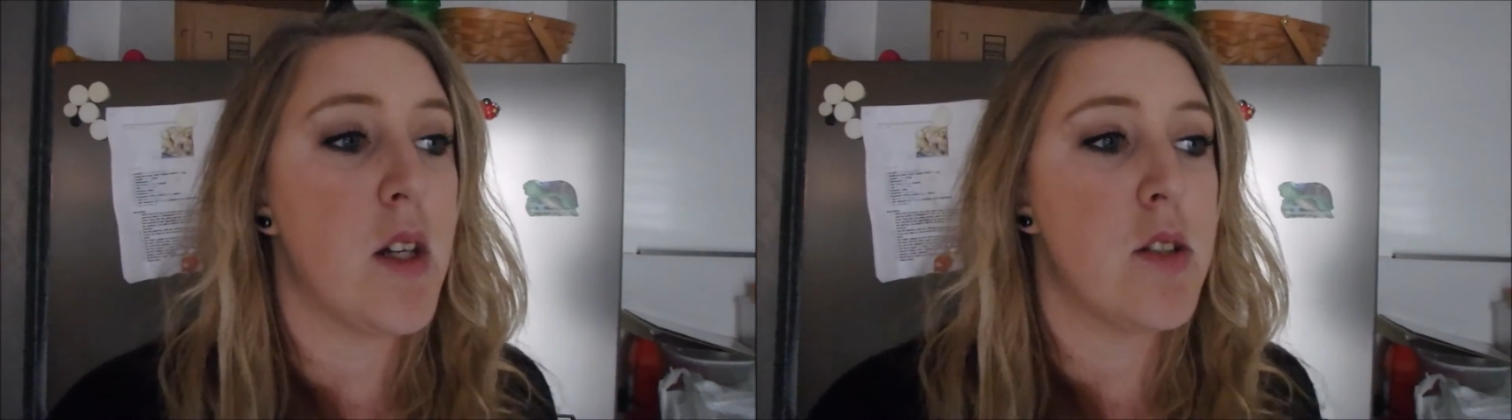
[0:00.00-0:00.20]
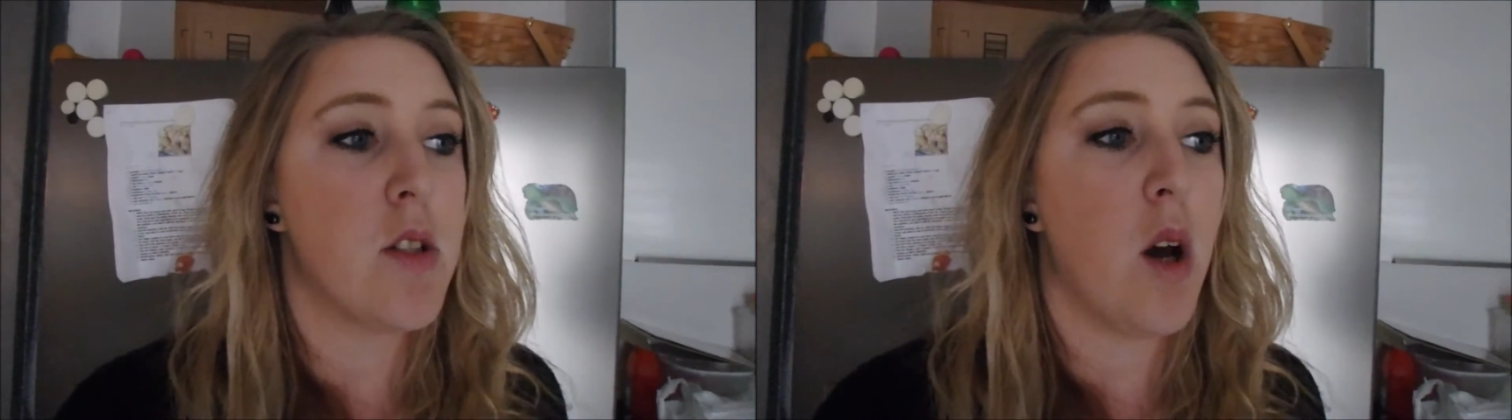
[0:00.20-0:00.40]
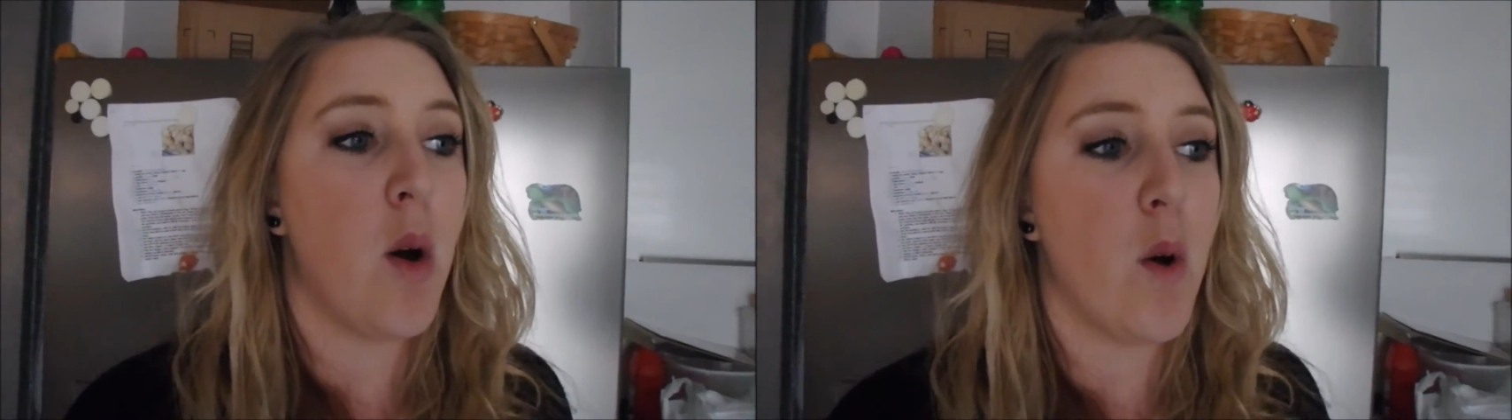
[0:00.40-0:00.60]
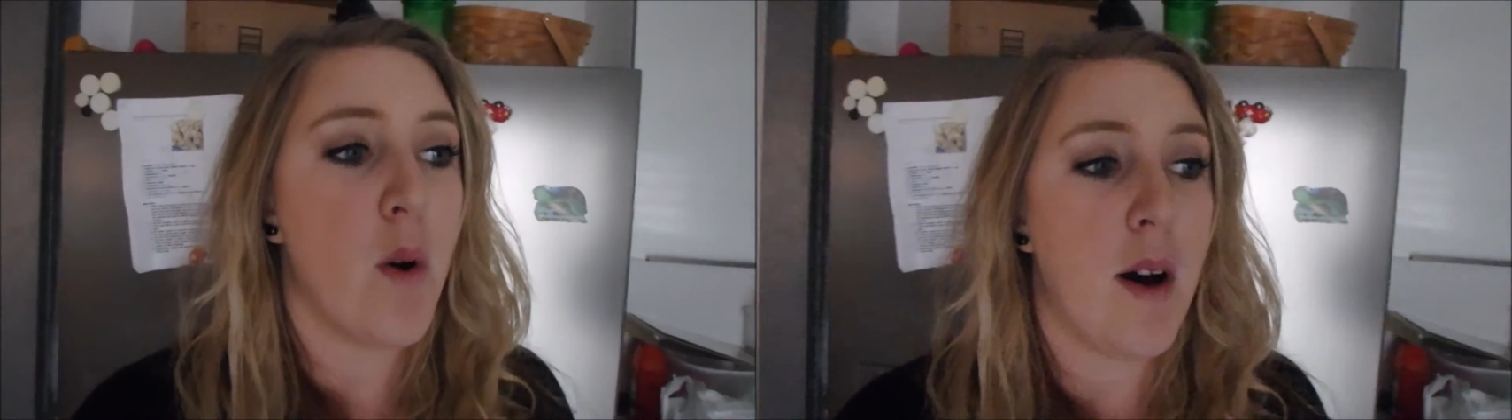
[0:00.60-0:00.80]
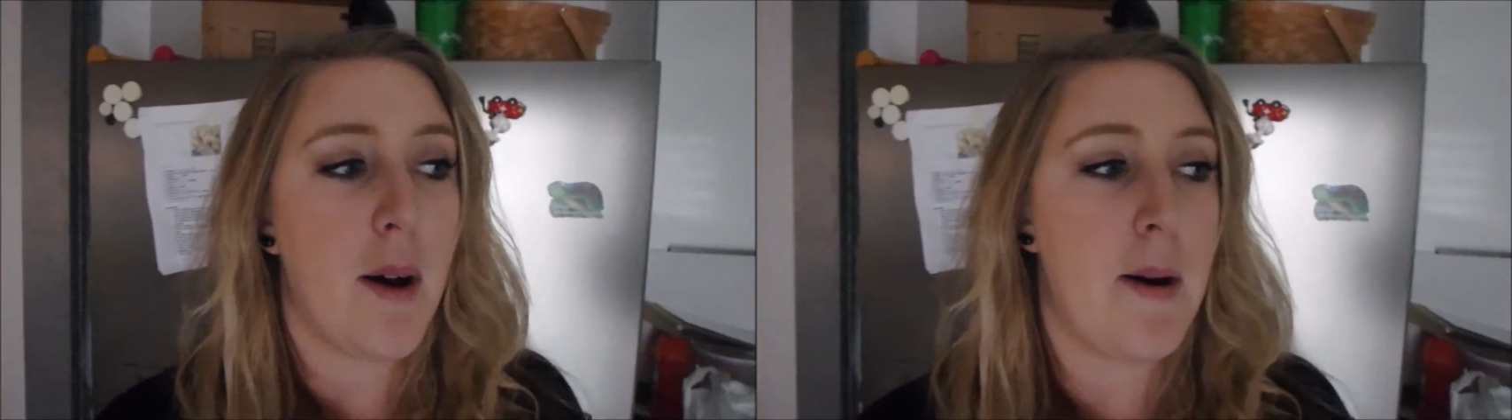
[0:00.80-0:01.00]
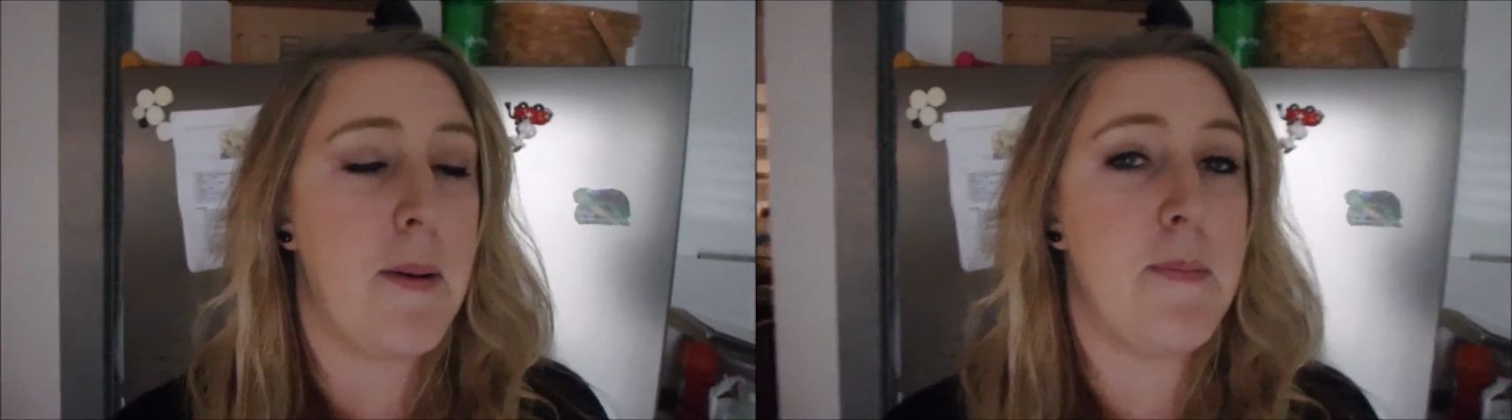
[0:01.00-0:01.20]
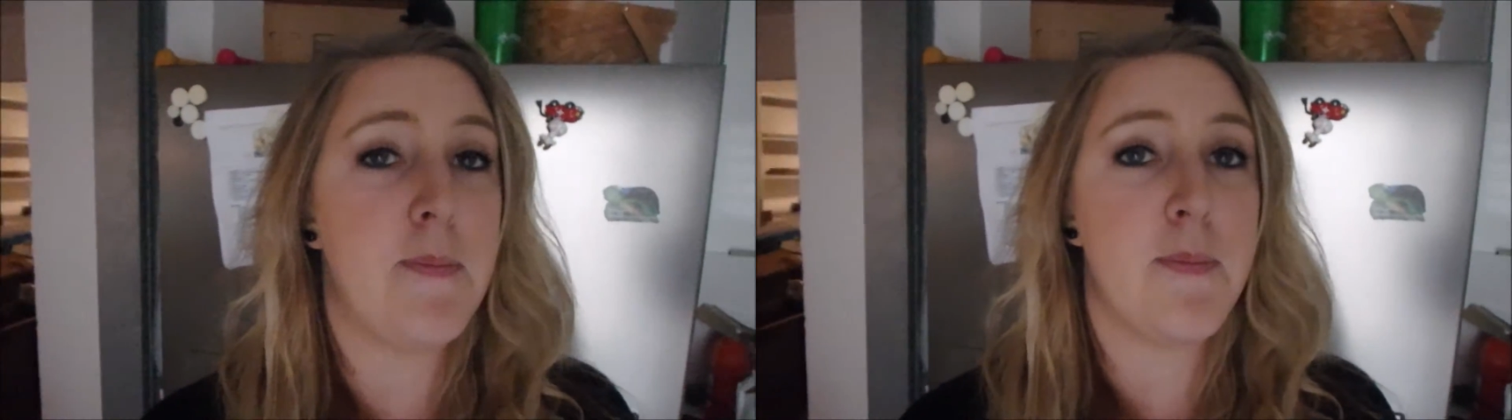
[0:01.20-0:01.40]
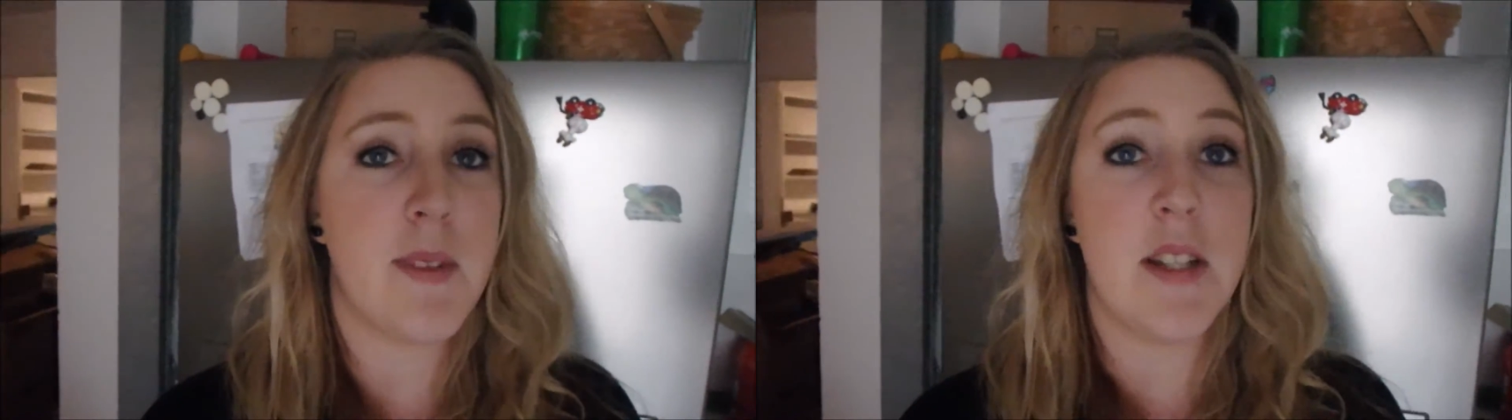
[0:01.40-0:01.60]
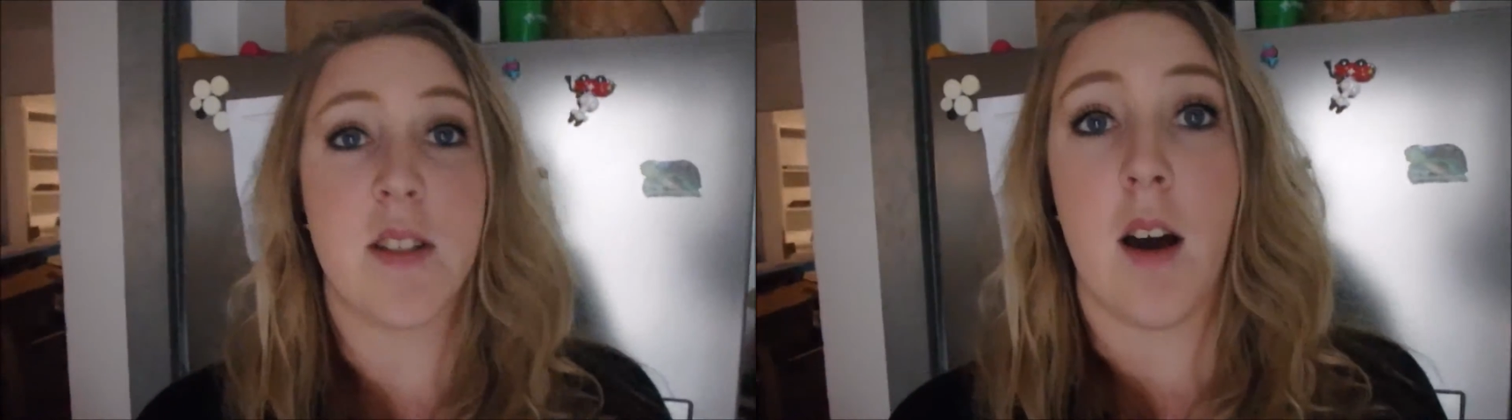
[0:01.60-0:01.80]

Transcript: So um, it's